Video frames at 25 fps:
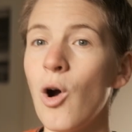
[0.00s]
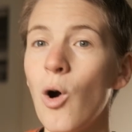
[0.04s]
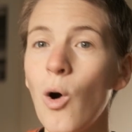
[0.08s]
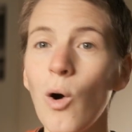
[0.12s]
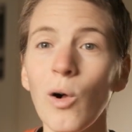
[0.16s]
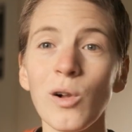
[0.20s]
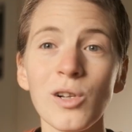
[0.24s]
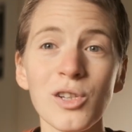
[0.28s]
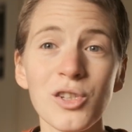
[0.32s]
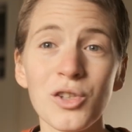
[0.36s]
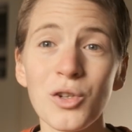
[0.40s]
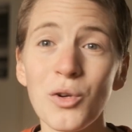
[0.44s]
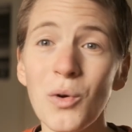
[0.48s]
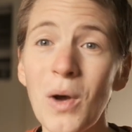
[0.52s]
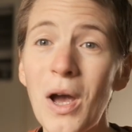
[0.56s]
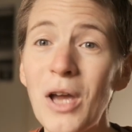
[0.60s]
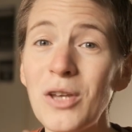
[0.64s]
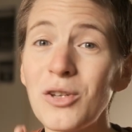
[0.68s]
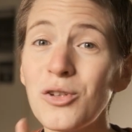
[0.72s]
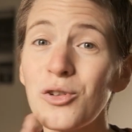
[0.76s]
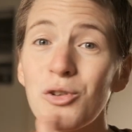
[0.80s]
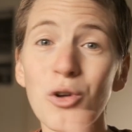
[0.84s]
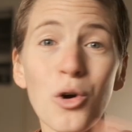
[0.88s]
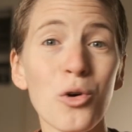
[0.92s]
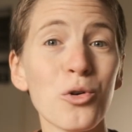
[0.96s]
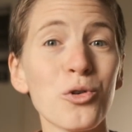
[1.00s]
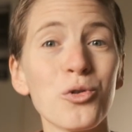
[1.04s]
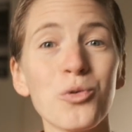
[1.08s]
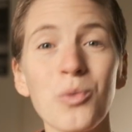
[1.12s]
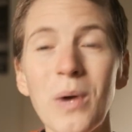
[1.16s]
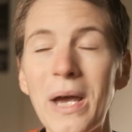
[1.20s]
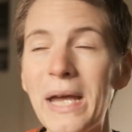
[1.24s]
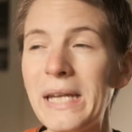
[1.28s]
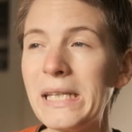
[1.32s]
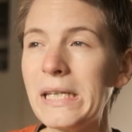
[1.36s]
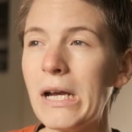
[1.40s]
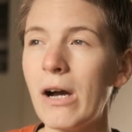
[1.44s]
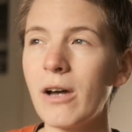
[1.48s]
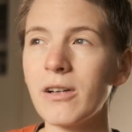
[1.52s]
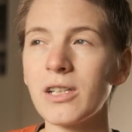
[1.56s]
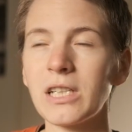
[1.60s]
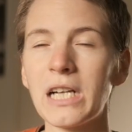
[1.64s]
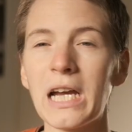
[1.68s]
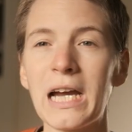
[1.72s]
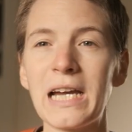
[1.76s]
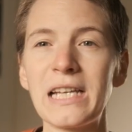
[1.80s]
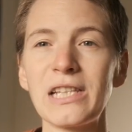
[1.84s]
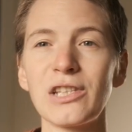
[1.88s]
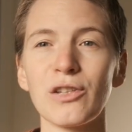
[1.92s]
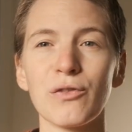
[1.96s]
Also, I don't do any other
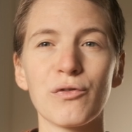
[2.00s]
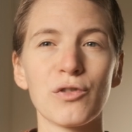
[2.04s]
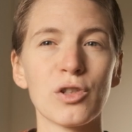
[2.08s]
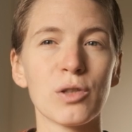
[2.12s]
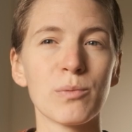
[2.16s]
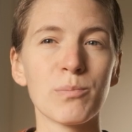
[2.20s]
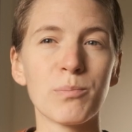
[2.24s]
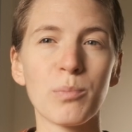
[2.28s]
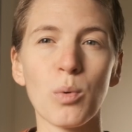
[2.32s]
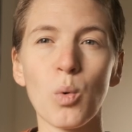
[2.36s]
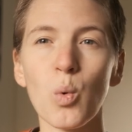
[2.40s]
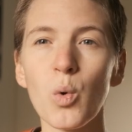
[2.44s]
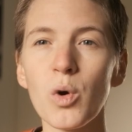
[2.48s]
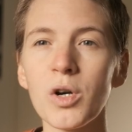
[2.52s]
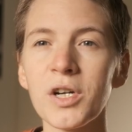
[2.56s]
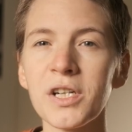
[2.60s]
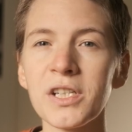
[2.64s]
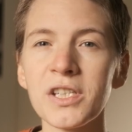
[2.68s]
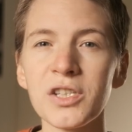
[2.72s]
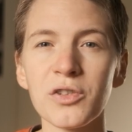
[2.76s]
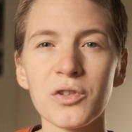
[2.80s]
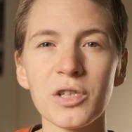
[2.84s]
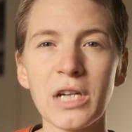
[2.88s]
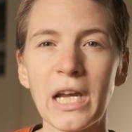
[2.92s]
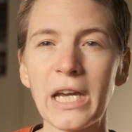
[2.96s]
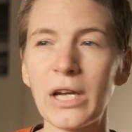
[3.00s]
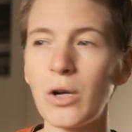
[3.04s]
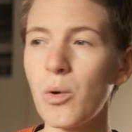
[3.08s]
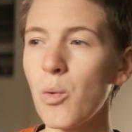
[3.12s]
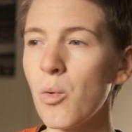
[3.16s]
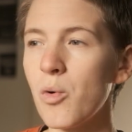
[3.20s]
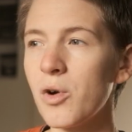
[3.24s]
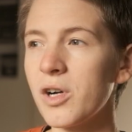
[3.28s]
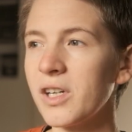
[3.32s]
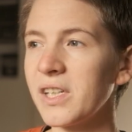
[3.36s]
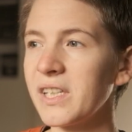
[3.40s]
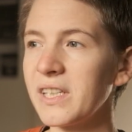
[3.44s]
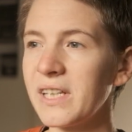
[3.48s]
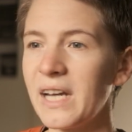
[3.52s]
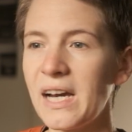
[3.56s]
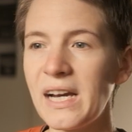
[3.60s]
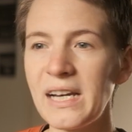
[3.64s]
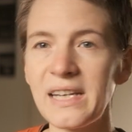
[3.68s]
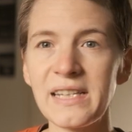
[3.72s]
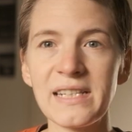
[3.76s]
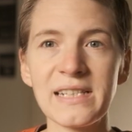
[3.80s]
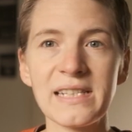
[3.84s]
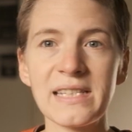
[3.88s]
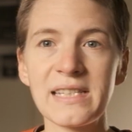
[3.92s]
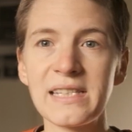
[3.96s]
kinds of sports or like
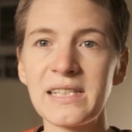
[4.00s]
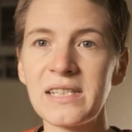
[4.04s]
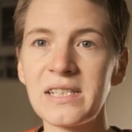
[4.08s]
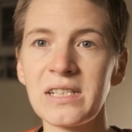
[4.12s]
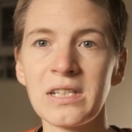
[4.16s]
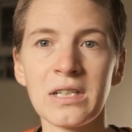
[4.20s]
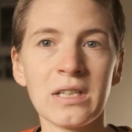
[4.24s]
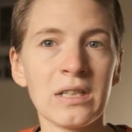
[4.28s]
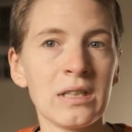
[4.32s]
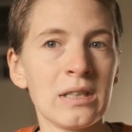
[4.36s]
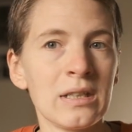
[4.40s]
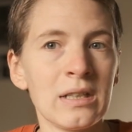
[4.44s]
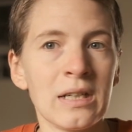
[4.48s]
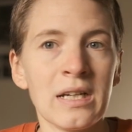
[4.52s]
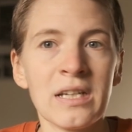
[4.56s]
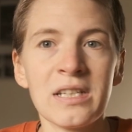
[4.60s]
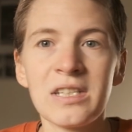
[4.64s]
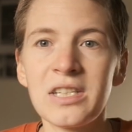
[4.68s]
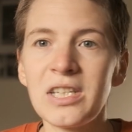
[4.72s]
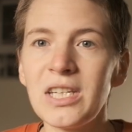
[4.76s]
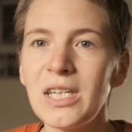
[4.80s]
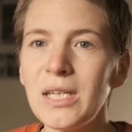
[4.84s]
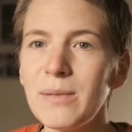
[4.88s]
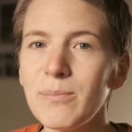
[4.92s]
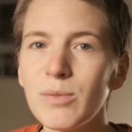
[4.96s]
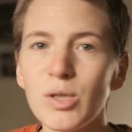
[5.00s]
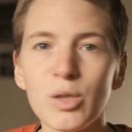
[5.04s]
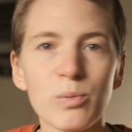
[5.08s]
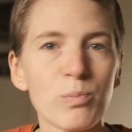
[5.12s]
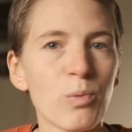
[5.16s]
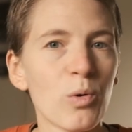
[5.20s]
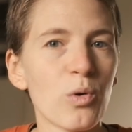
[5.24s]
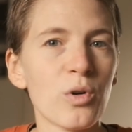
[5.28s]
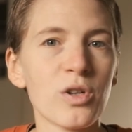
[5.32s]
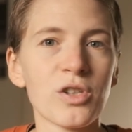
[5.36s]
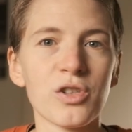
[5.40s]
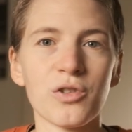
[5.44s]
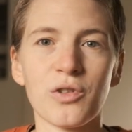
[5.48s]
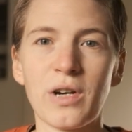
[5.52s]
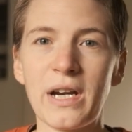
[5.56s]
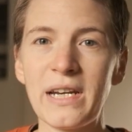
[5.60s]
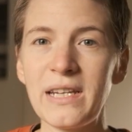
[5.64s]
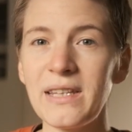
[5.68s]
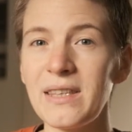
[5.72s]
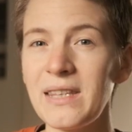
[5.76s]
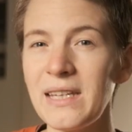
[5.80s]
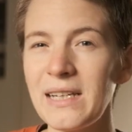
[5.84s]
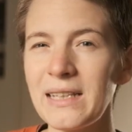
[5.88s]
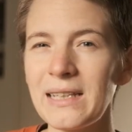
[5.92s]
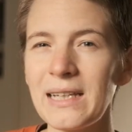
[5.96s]
organized team sports or
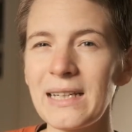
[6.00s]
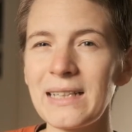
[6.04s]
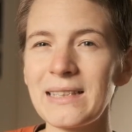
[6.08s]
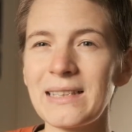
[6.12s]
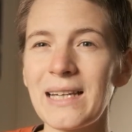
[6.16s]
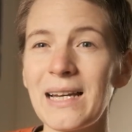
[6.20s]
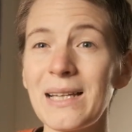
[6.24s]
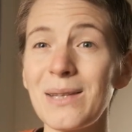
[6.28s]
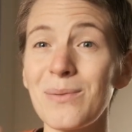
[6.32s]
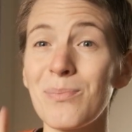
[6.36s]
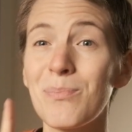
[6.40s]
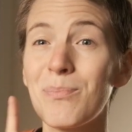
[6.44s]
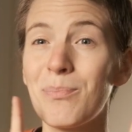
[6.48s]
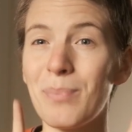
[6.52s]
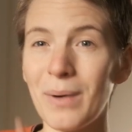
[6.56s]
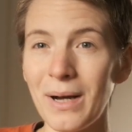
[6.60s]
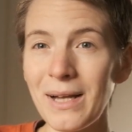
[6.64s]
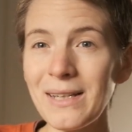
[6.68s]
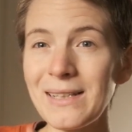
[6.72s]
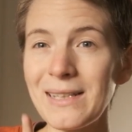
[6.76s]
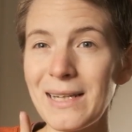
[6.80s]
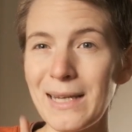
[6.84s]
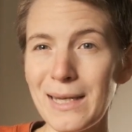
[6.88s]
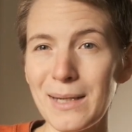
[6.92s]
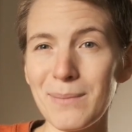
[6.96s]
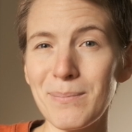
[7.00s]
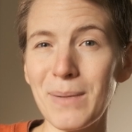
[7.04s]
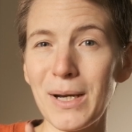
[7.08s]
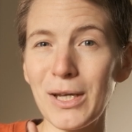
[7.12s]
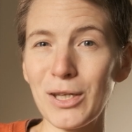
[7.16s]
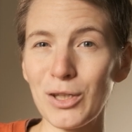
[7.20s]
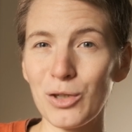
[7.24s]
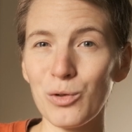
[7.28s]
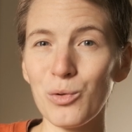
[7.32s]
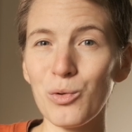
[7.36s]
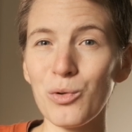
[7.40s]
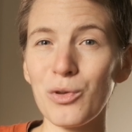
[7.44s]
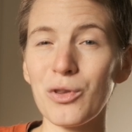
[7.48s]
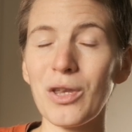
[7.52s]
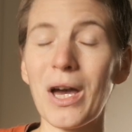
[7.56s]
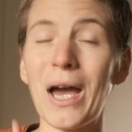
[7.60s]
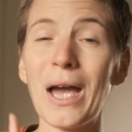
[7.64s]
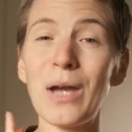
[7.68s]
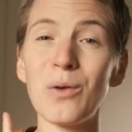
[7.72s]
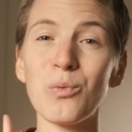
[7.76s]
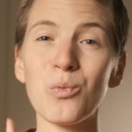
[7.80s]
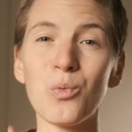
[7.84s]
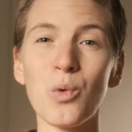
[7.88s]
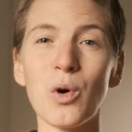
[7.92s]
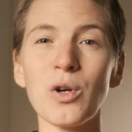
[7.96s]
anything like that, but in my youth
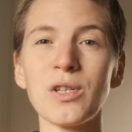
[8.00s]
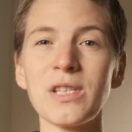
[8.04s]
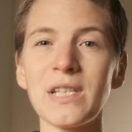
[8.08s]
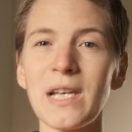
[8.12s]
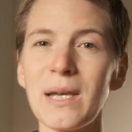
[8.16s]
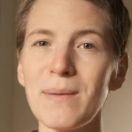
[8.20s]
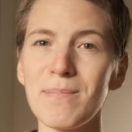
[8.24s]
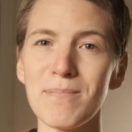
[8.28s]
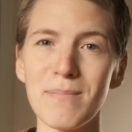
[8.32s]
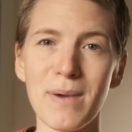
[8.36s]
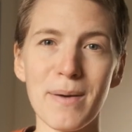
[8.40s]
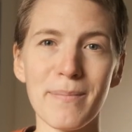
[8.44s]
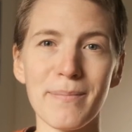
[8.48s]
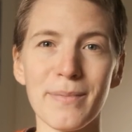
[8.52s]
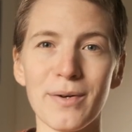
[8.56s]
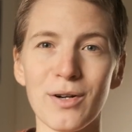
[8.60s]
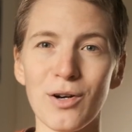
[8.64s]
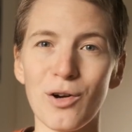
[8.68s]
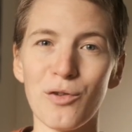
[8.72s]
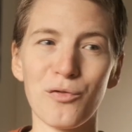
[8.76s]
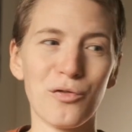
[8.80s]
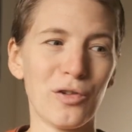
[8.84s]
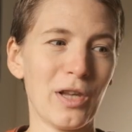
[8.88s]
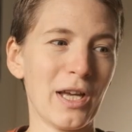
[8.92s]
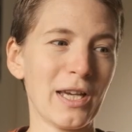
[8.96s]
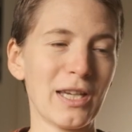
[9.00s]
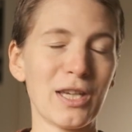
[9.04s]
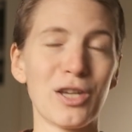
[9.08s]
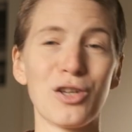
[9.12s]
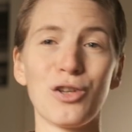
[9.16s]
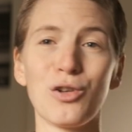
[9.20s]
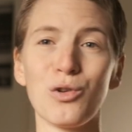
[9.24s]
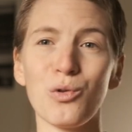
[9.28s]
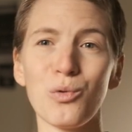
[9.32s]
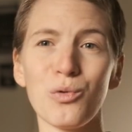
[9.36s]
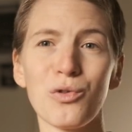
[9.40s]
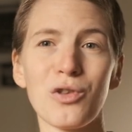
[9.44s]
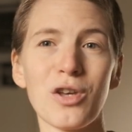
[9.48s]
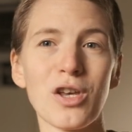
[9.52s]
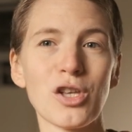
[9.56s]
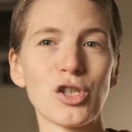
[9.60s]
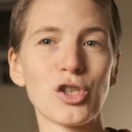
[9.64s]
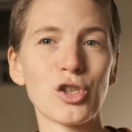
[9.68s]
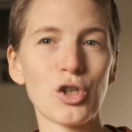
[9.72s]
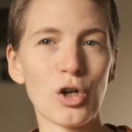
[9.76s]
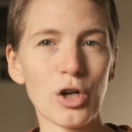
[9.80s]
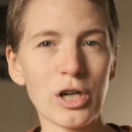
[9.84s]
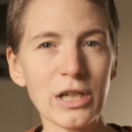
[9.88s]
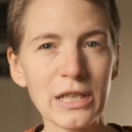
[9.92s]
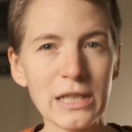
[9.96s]
I was a member of like a youth
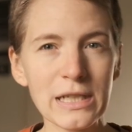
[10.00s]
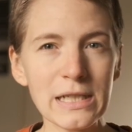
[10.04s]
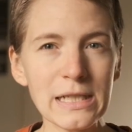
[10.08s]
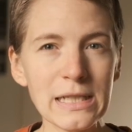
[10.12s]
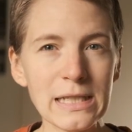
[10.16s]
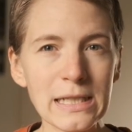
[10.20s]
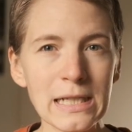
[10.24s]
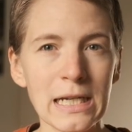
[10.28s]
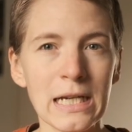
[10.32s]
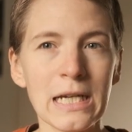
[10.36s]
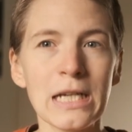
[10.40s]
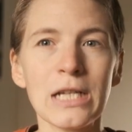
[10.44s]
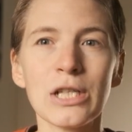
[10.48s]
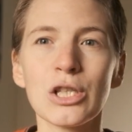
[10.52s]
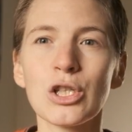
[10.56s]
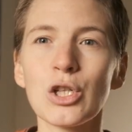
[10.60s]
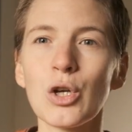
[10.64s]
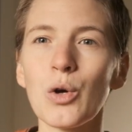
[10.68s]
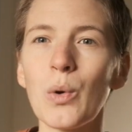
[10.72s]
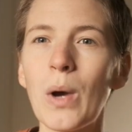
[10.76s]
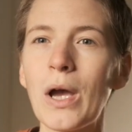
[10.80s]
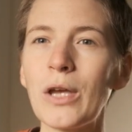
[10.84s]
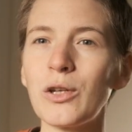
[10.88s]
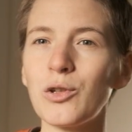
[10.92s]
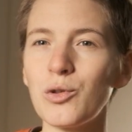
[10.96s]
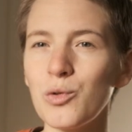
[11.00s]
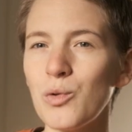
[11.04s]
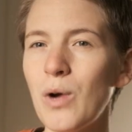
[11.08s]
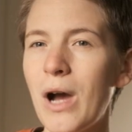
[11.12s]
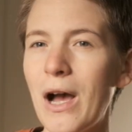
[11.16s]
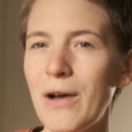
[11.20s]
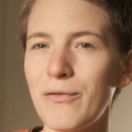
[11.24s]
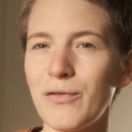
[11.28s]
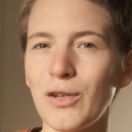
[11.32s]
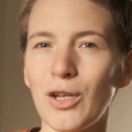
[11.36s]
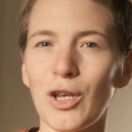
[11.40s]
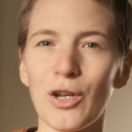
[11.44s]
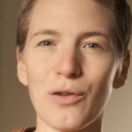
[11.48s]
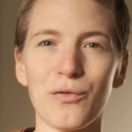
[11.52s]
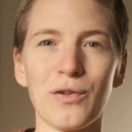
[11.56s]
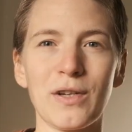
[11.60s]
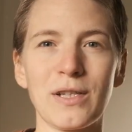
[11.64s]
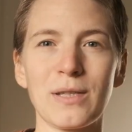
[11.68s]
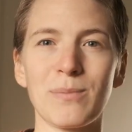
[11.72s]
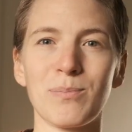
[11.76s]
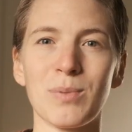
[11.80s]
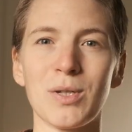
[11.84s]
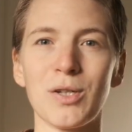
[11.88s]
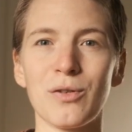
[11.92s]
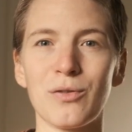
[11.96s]
circus, so I do have a lot of
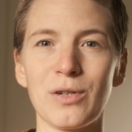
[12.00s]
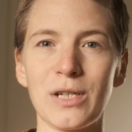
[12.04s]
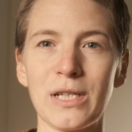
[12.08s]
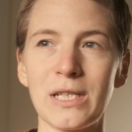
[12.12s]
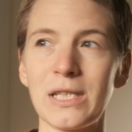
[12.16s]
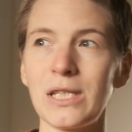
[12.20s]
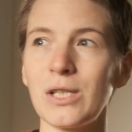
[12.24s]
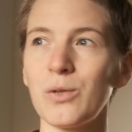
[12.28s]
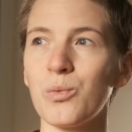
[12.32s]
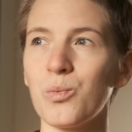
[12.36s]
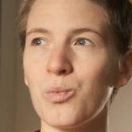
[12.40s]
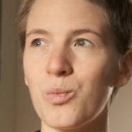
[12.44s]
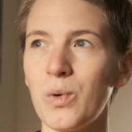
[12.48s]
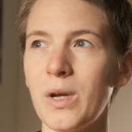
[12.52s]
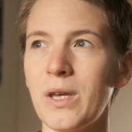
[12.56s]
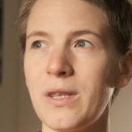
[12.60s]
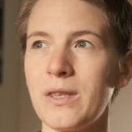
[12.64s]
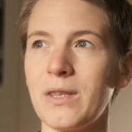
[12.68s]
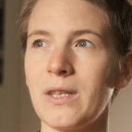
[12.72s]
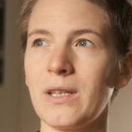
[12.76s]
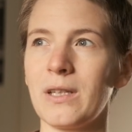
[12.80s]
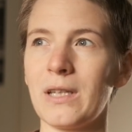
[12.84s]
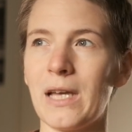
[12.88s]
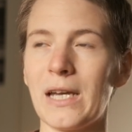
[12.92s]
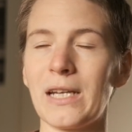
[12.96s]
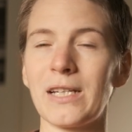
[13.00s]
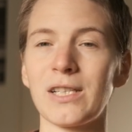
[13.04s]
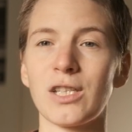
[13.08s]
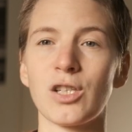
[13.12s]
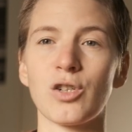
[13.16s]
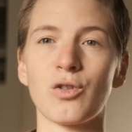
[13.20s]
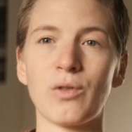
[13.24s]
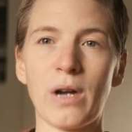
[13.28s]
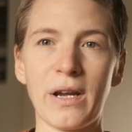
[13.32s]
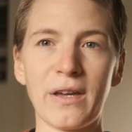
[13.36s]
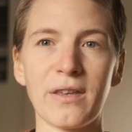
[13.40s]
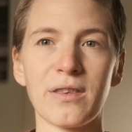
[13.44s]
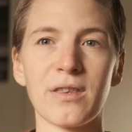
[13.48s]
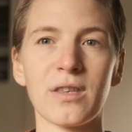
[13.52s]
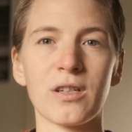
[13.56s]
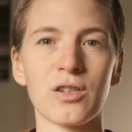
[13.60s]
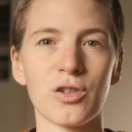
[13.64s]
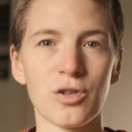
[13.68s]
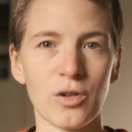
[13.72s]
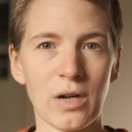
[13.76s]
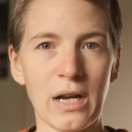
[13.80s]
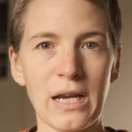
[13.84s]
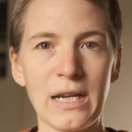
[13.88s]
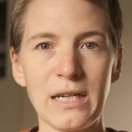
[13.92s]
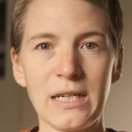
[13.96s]
experience with like strength
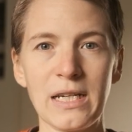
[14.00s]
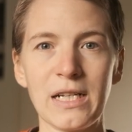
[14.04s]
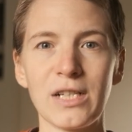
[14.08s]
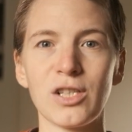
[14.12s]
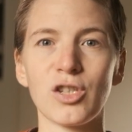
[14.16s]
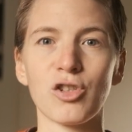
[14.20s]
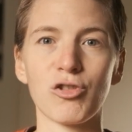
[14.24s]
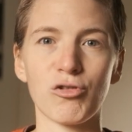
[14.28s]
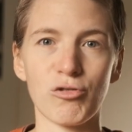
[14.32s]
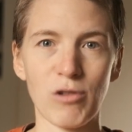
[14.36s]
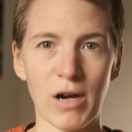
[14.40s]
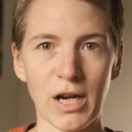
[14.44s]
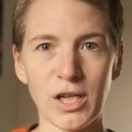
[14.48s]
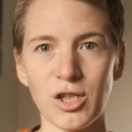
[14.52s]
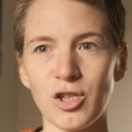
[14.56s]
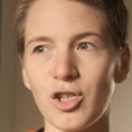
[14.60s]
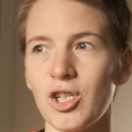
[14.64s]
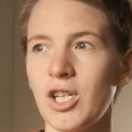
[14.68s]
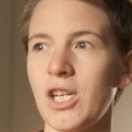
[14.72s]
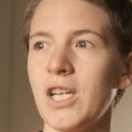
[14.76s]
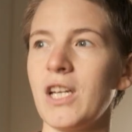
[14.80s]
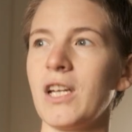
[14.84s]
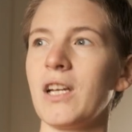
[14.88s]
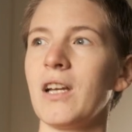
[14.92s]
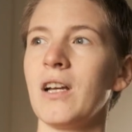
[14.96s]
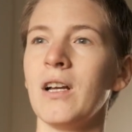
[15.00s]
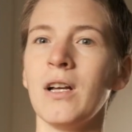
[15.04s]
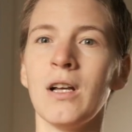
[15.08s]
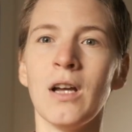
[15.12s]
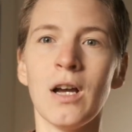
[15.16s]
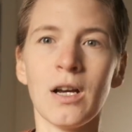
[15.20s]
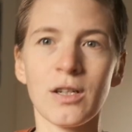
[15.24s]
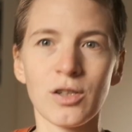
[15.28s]
training, stretching,